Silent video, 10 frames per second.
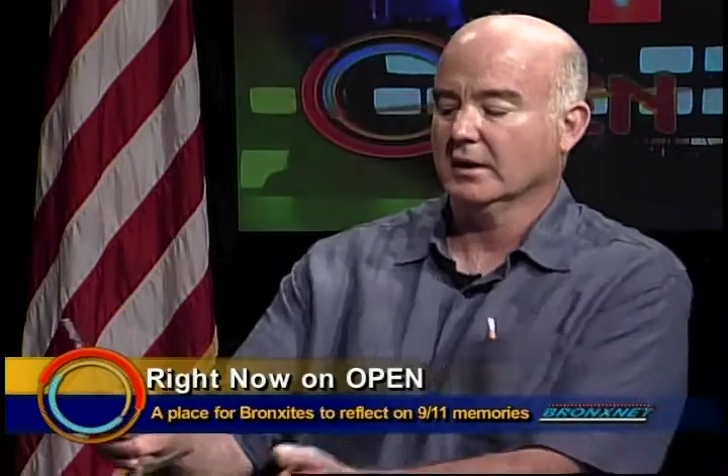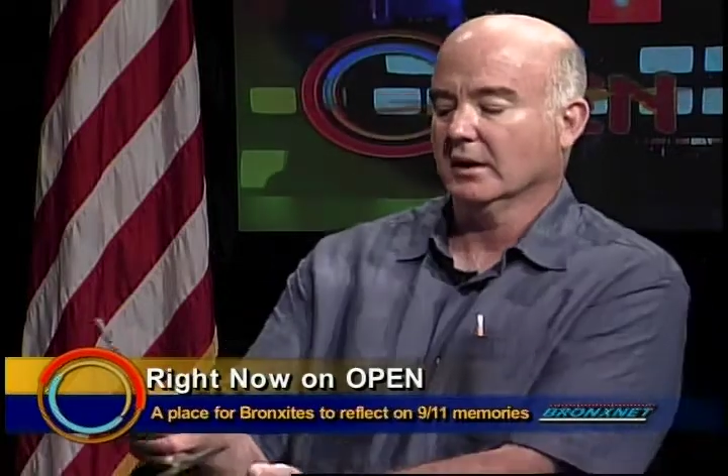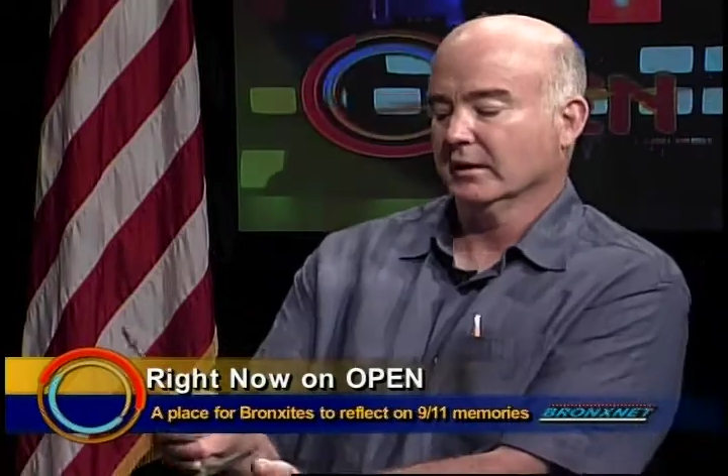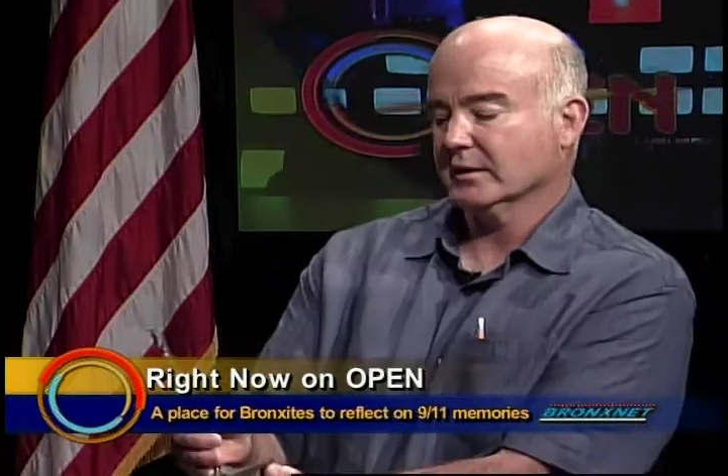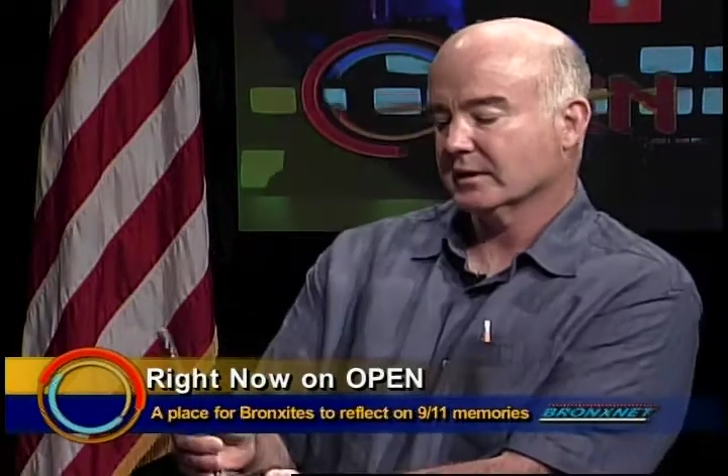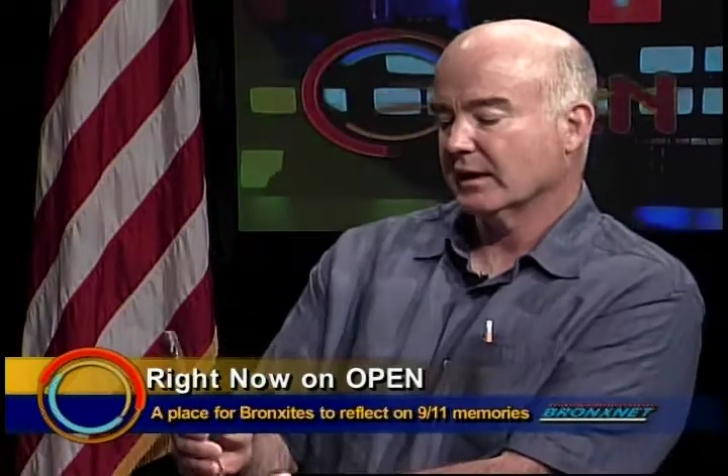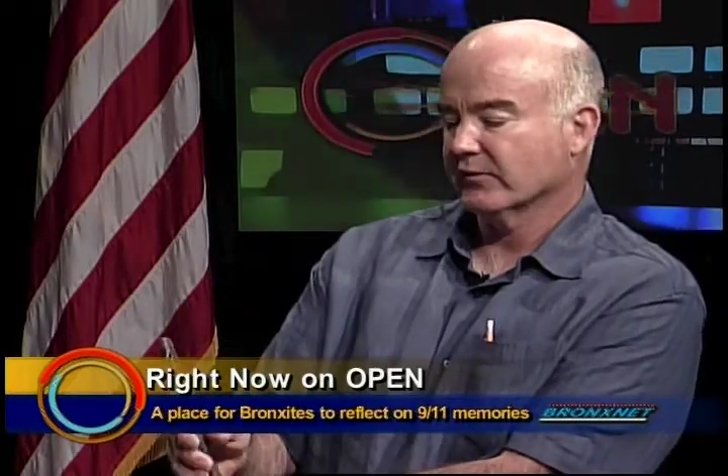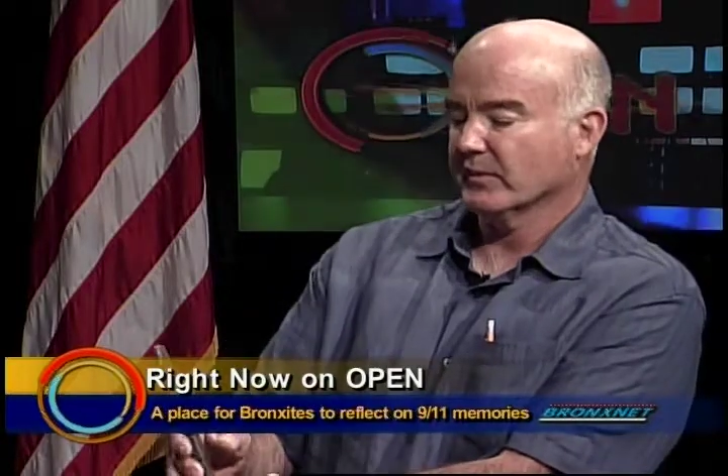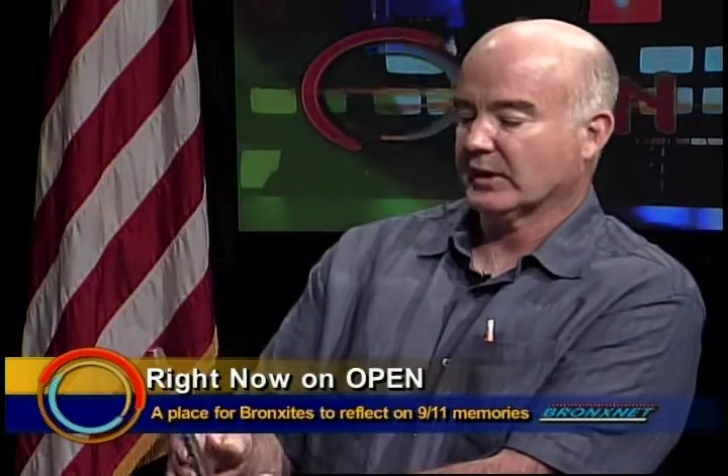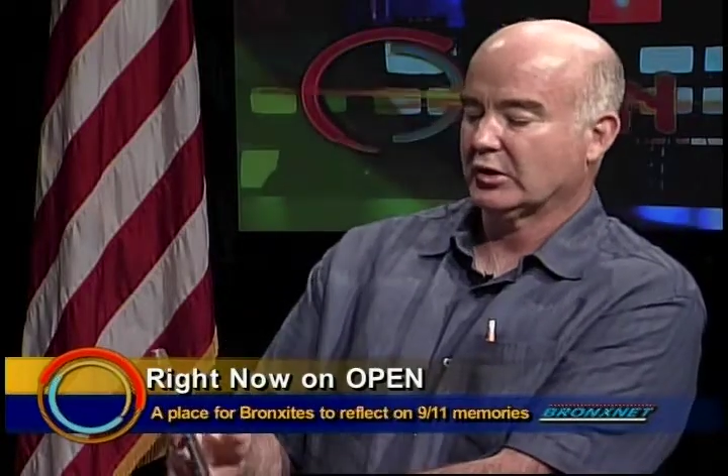This came
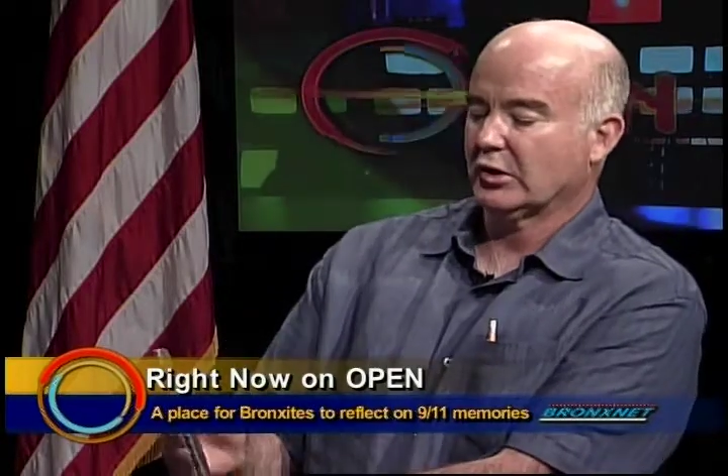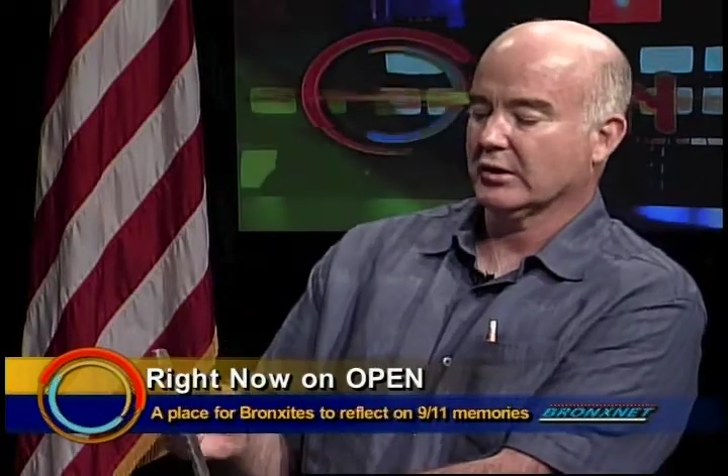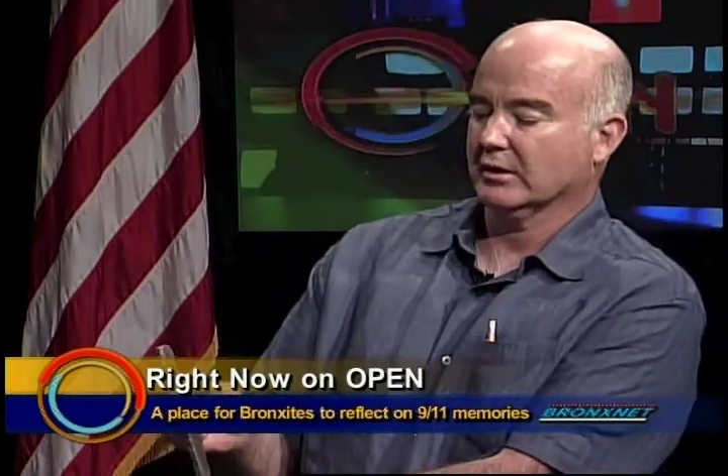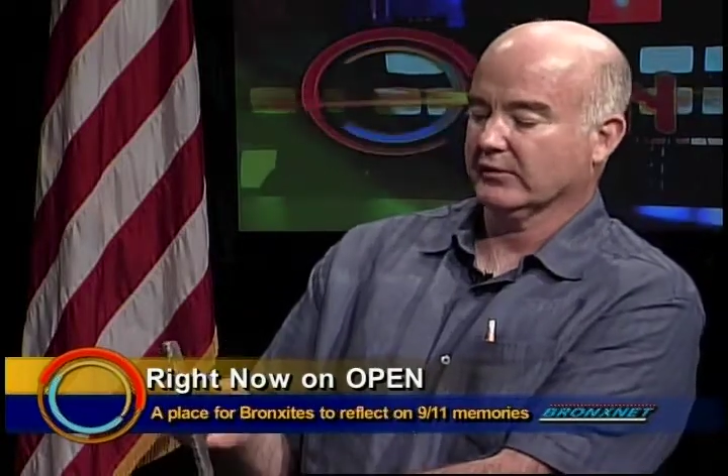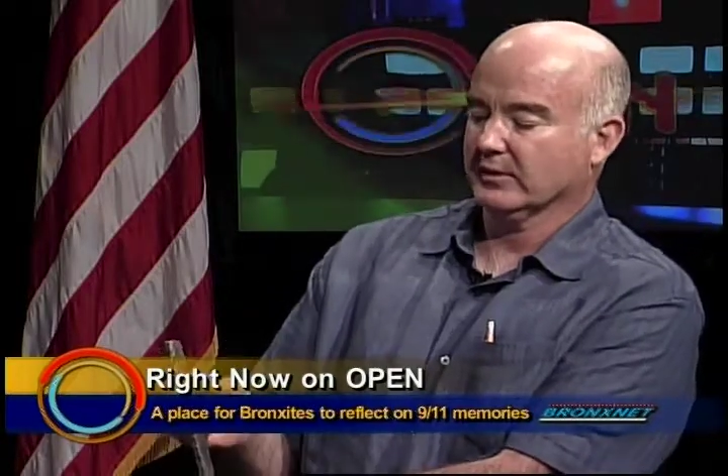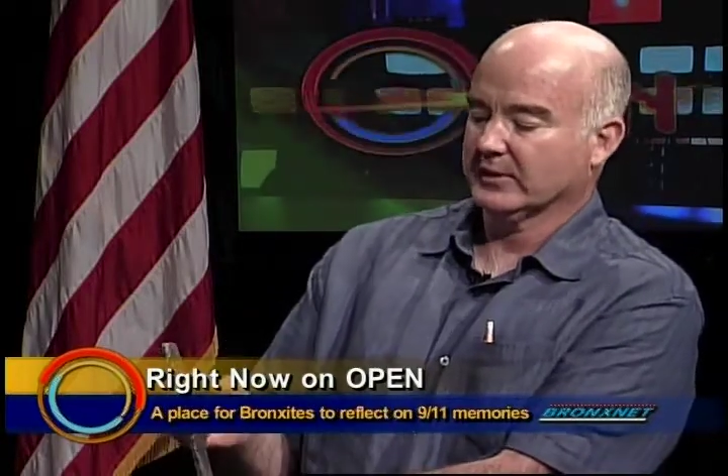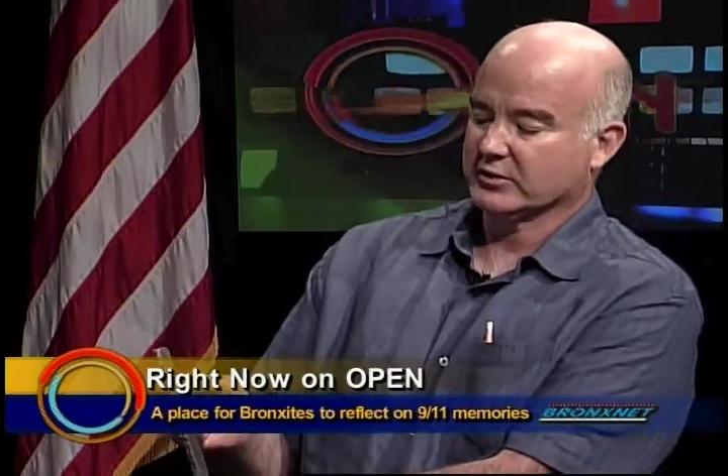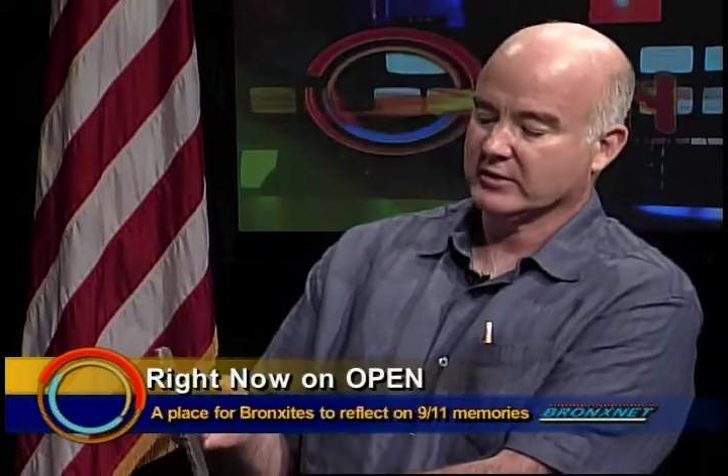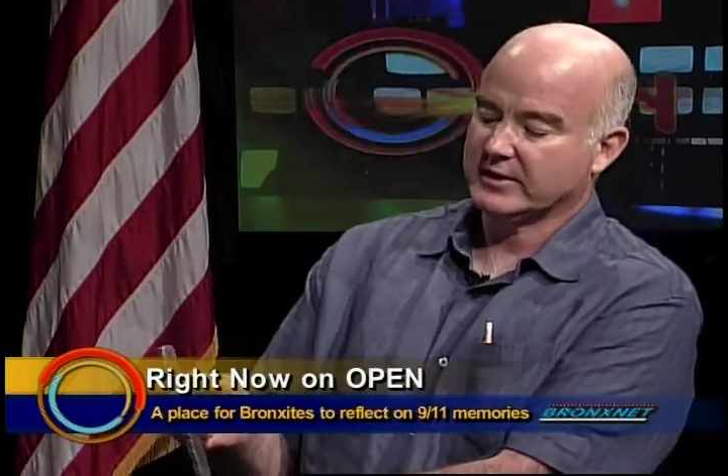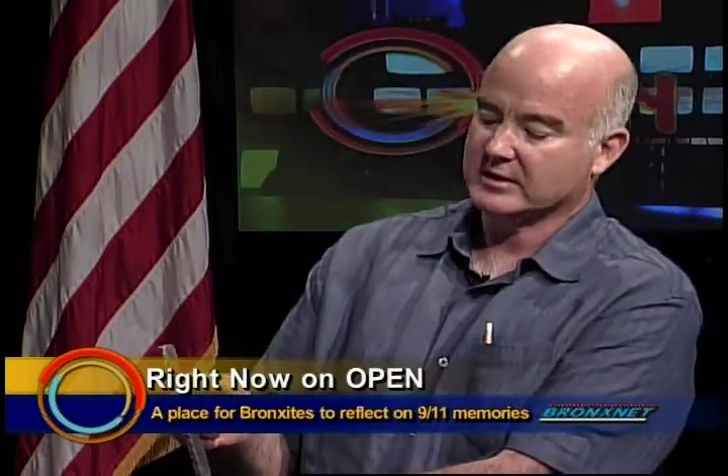from a girder from the
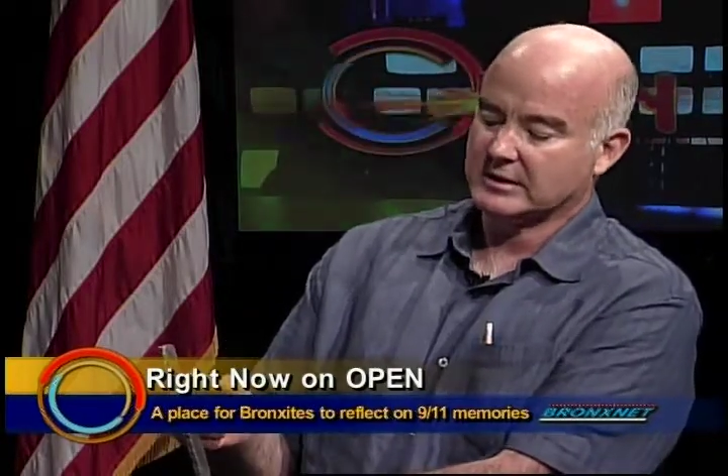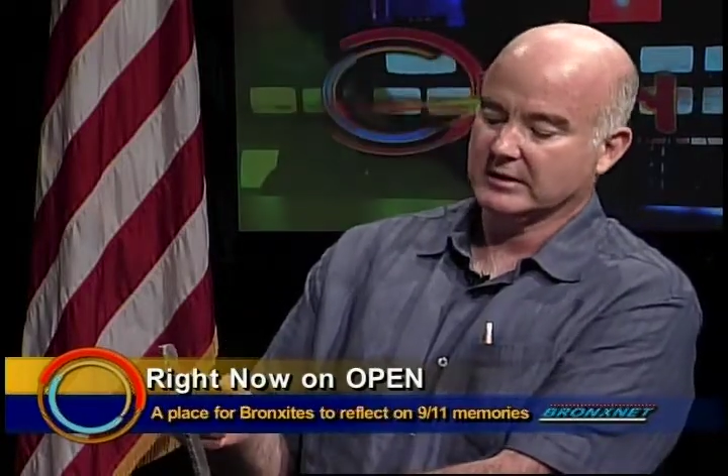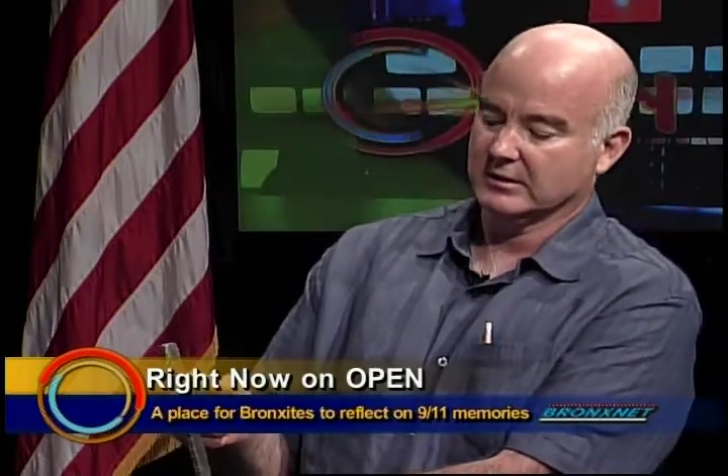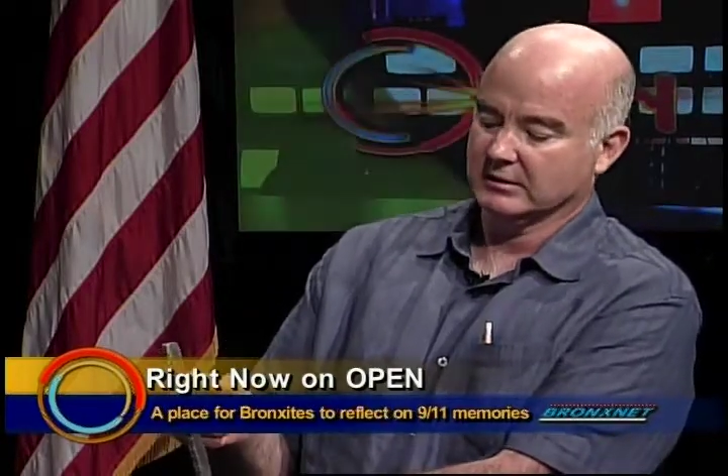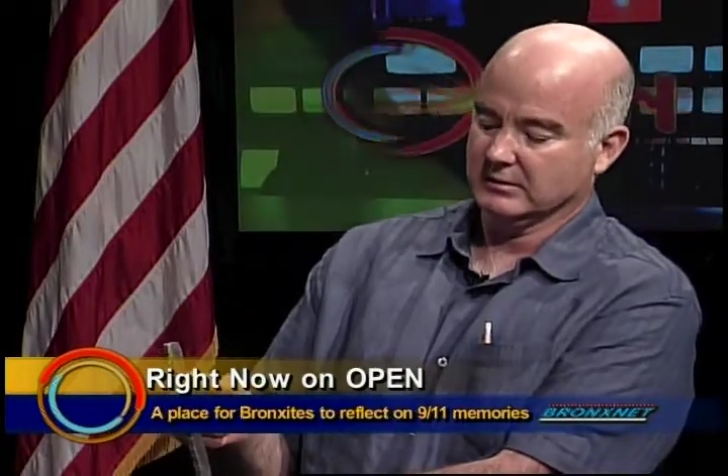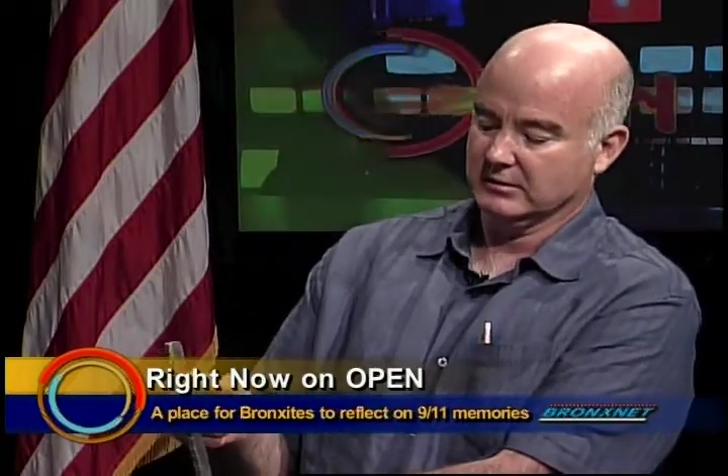trade center,